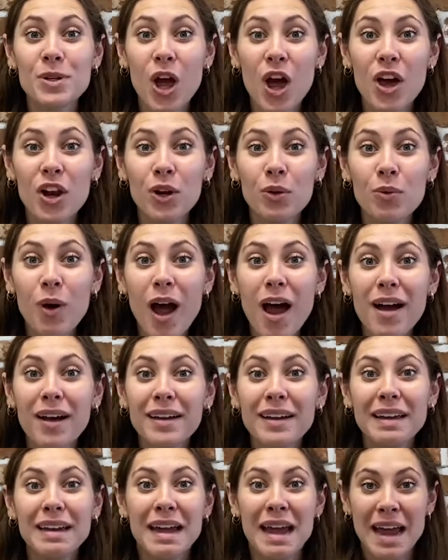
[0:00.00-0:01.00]
on a rock
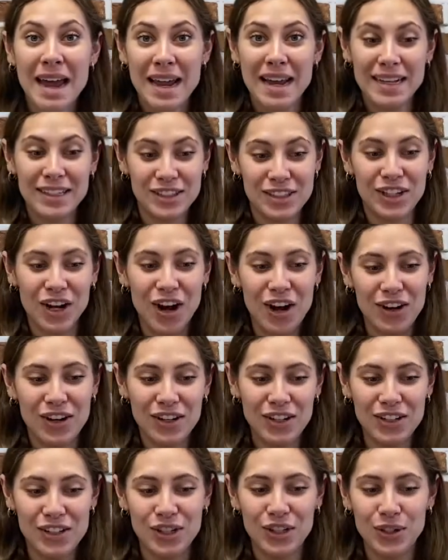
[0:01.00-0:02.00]
and
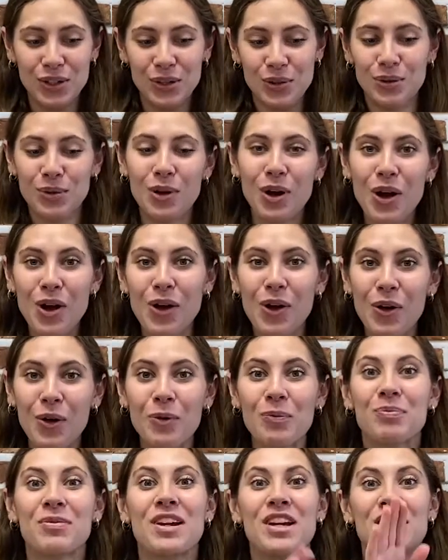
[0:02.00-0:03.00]
started to
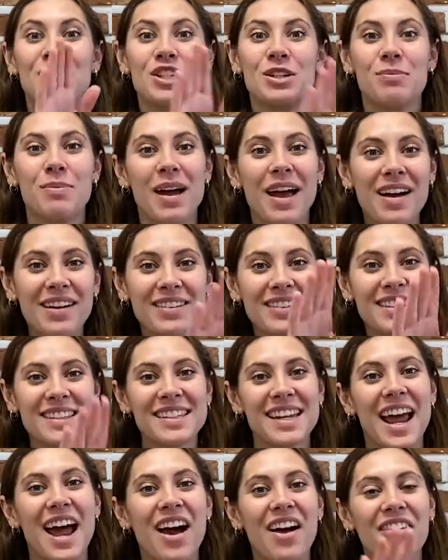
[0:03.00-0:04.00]
roll. She bounced
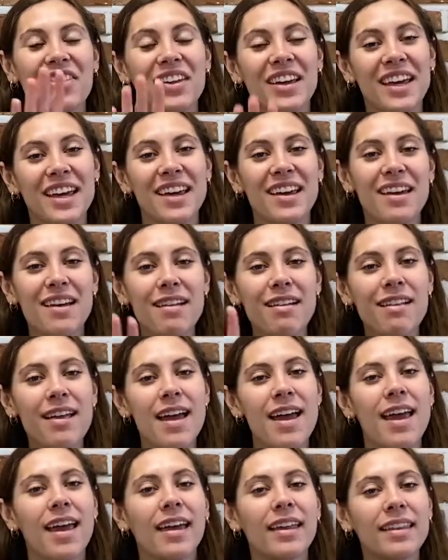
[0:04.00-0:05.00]
down the hill
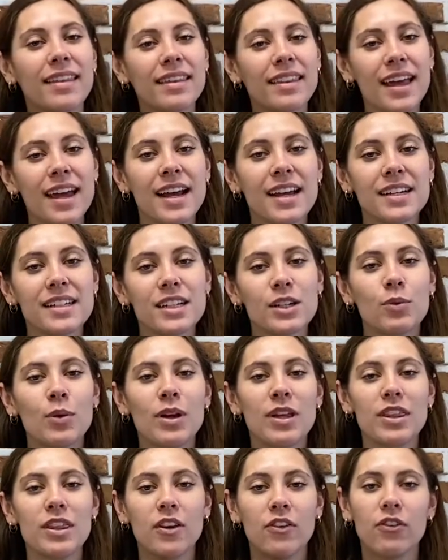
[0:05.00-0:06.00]
and landed
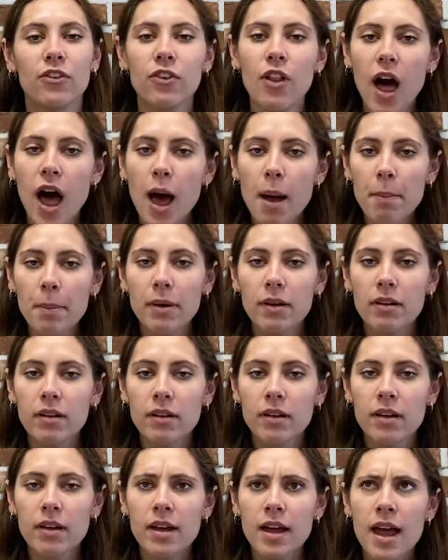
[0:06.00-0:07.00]
with a flop.
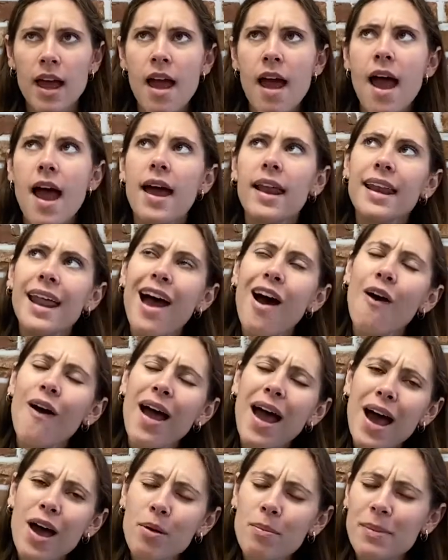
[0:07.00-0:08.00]
Now,
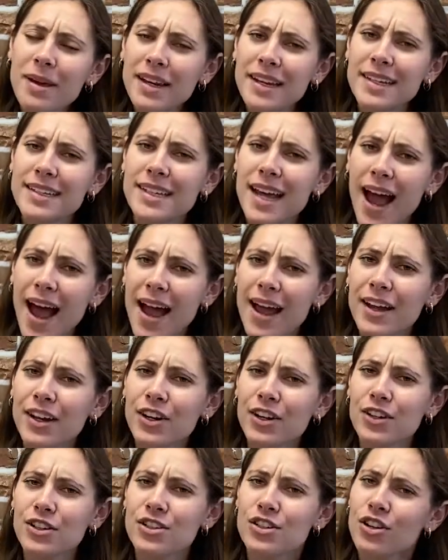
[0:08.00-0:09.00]
how many
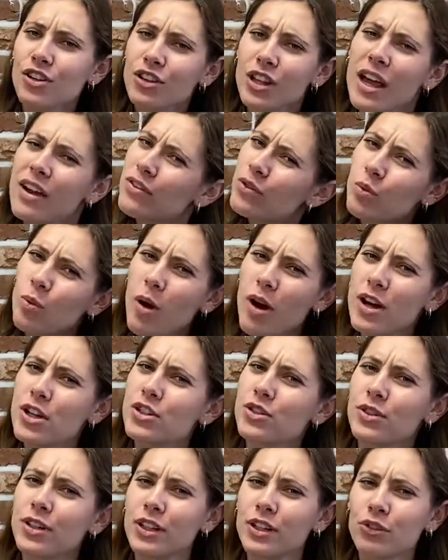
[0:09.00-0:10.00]
tigers are left
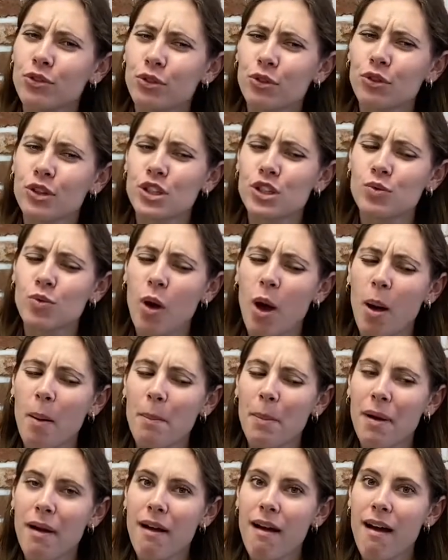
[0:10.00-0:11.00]
wandering through the swamp?